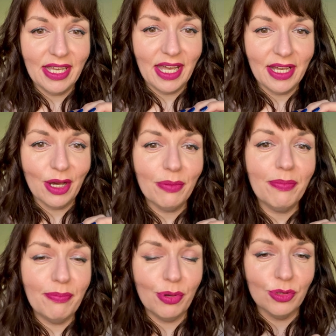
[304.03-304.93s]
Cacao
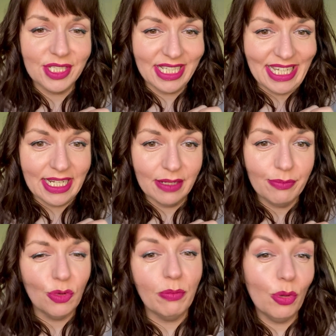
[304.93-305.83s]
Porcellina,
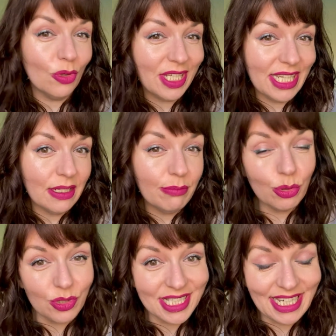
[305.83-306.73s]
or
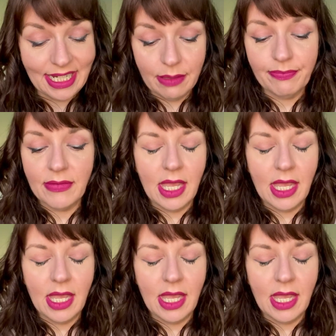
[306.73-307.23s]
Porcellina.